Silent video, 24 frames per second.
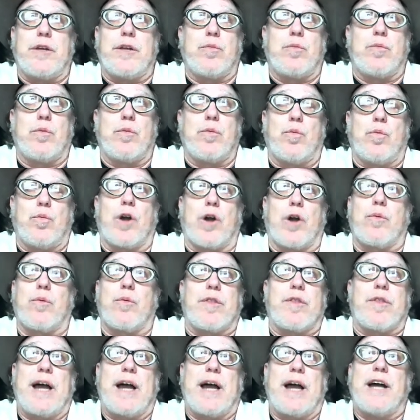work
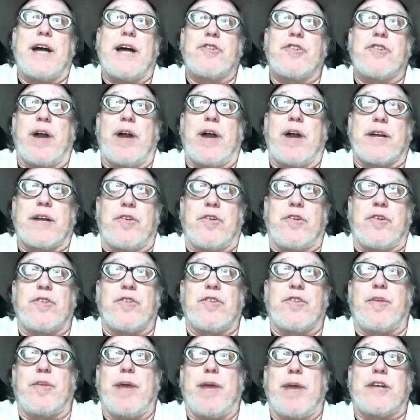with contractors
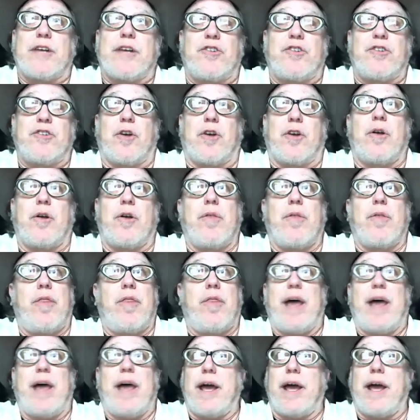to make sure
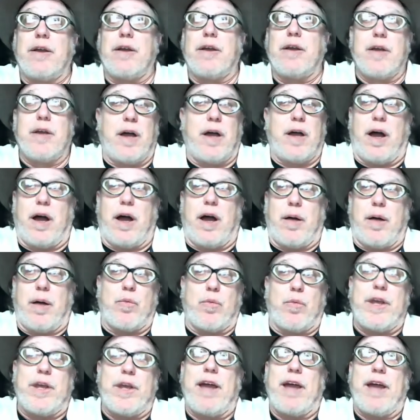that
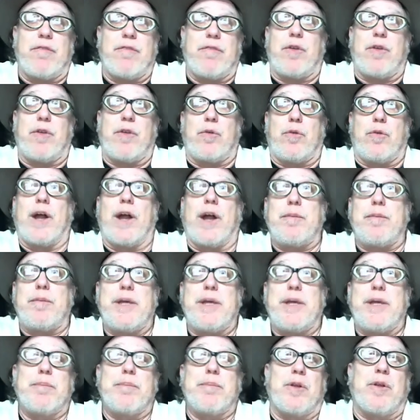we have the right
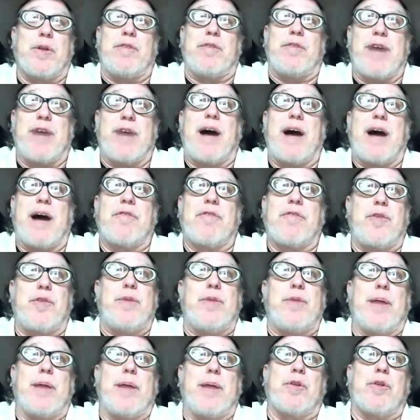people involved to
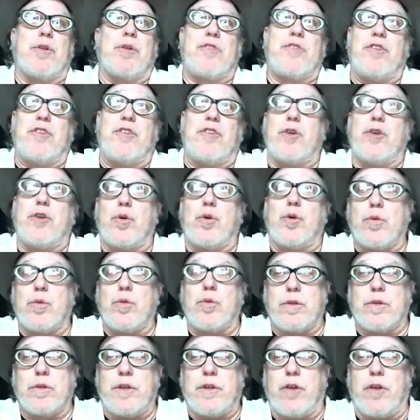be able to do,
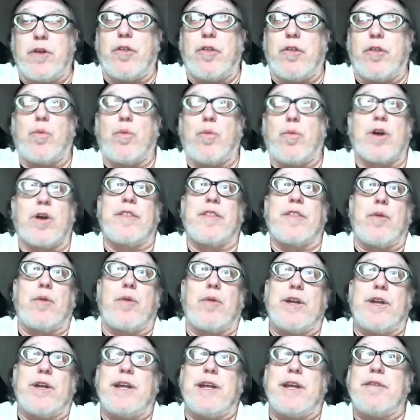the work that we
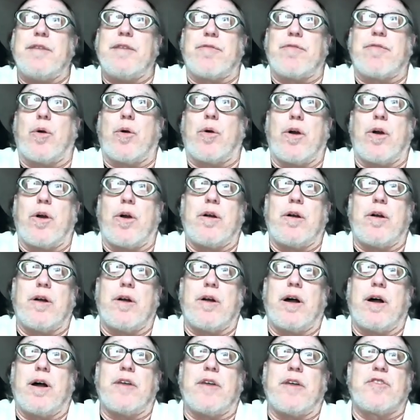need for
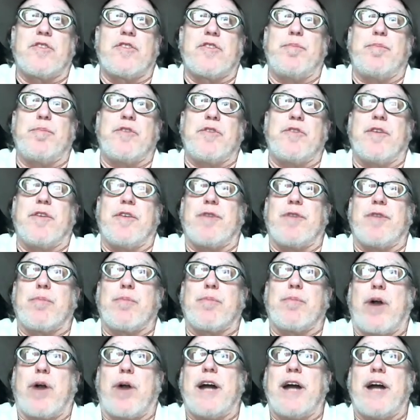specific
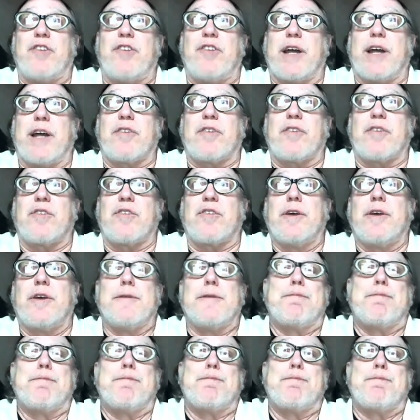projects.
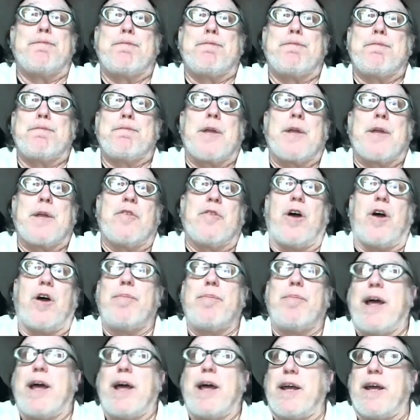So I hope
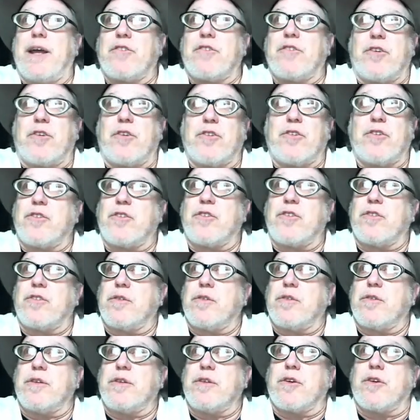that answers
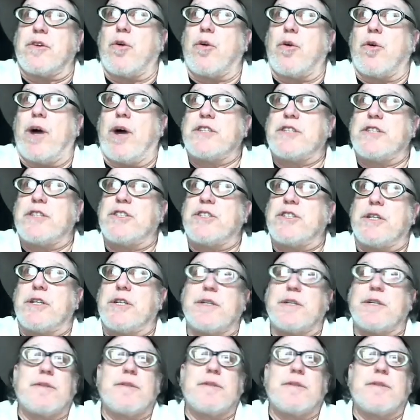your question.